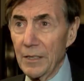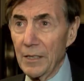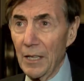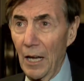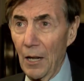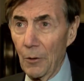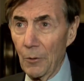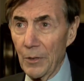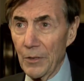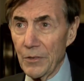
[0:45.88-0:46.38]

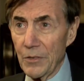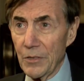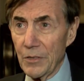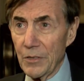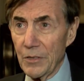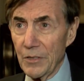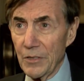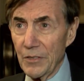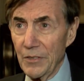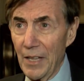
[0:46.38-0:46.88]

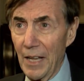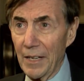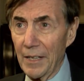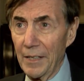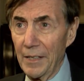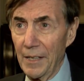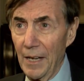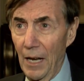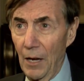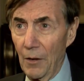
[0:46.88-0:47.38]
Tolerance is not
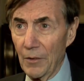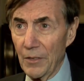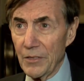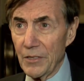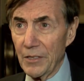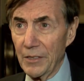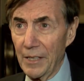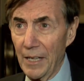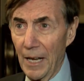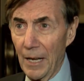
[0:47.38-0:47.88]
a noun,
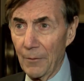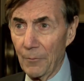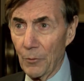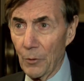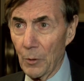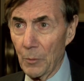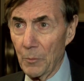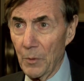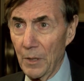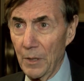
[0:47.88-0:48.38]
it's an
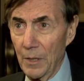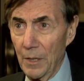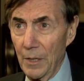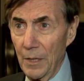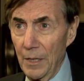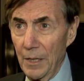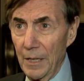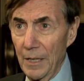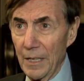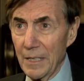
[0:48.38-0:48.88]
adverb.
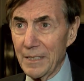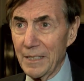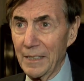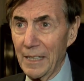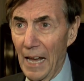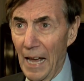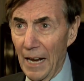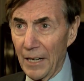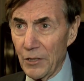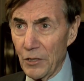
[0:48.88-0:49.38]
It's
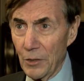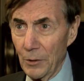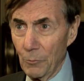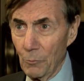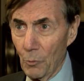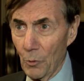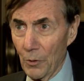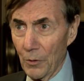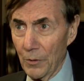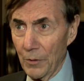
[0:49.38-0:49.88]
an
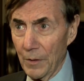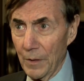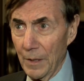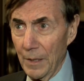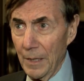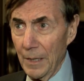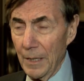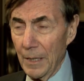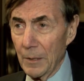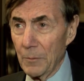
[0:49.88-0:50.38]
action word.
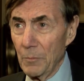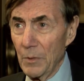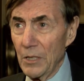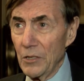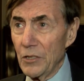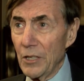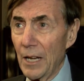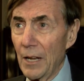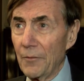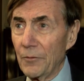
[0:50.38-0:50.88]
It
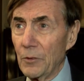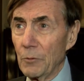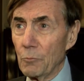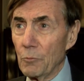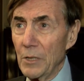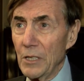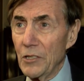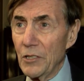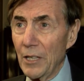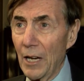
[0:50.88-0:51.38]
means you have to
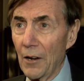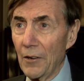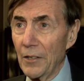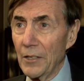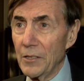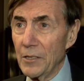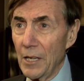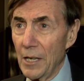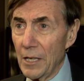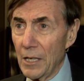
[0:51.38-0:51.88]
reach out
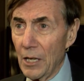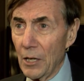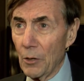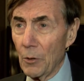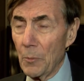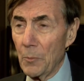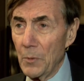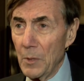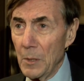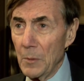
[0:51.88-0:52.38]
and take
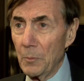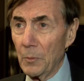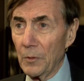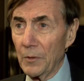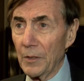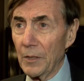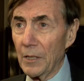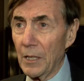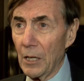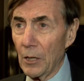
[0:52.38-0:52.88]
care of
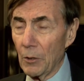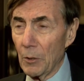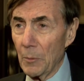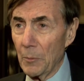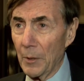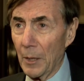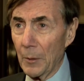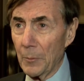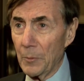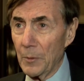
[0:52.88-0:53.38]
people and care
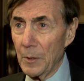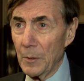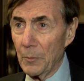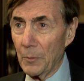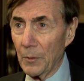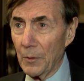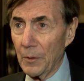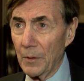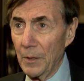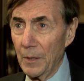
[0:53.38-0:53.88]
about
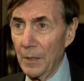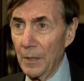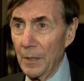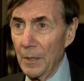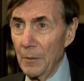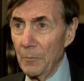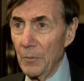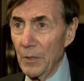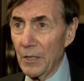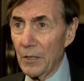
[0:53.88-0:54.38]
people
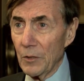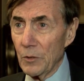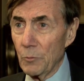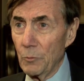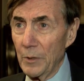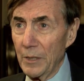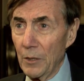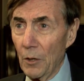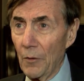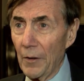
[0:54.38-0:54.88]
because
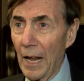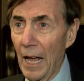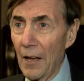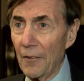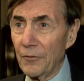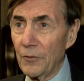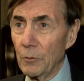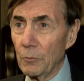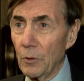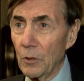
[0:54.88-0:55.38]
we don't
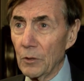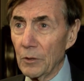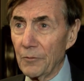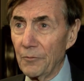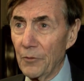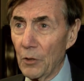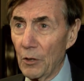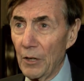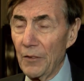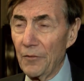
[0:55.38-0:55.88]
have to look
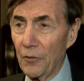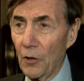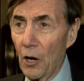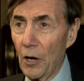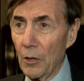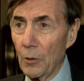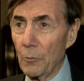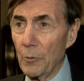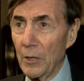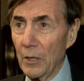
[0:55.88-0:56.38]
very
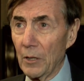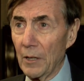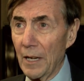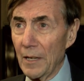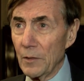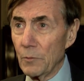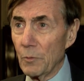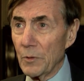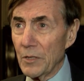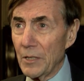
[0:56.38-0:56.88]
far to
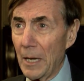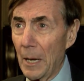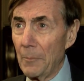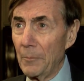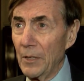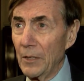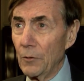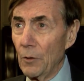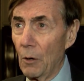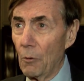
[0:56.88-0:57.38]
realize what's
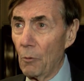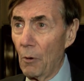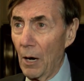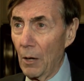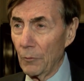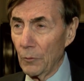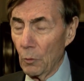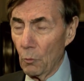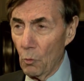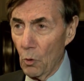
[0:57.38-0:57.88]
happening
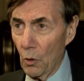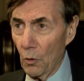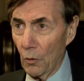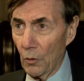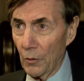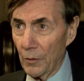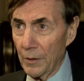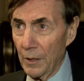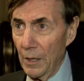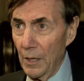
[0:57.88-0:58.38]
around the
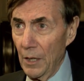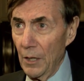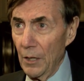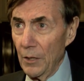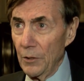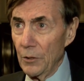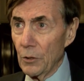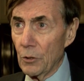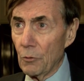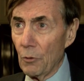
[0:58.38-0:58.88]
world.
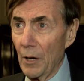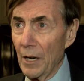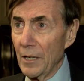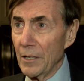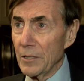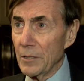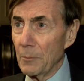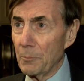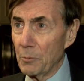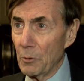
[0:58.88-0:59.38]

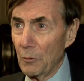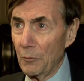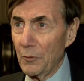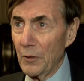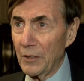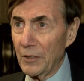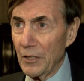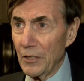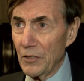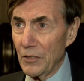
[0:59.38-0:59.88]
Ukraine is a
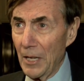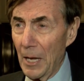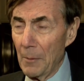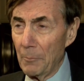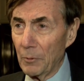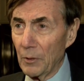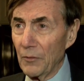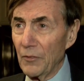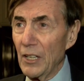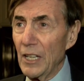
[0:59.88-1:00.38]
perfect
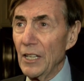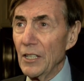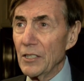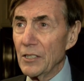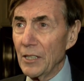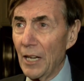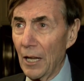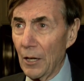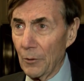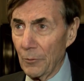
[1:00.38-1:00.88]
example of
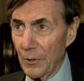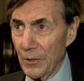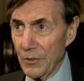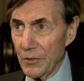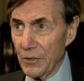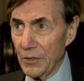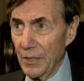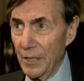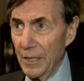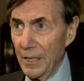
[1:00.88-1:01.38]

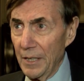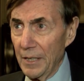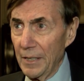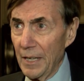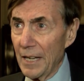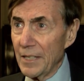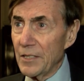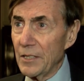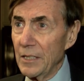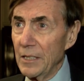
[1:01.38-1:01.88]
intolerance.
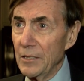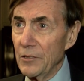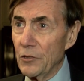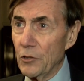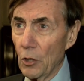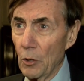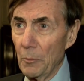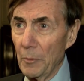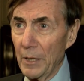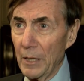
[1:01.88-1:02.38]
Nazi
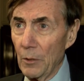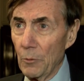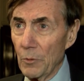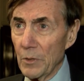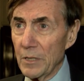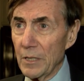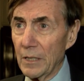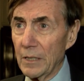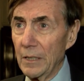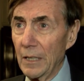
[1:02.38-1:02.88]
Germany
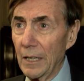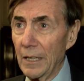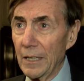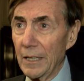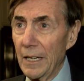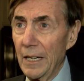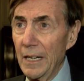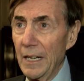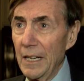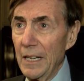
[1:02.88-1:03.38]
was a,
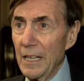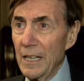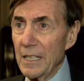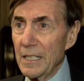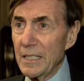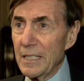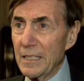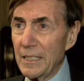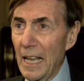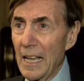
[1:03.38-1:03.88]

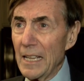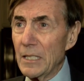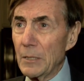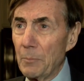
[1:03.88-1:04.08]
uh, state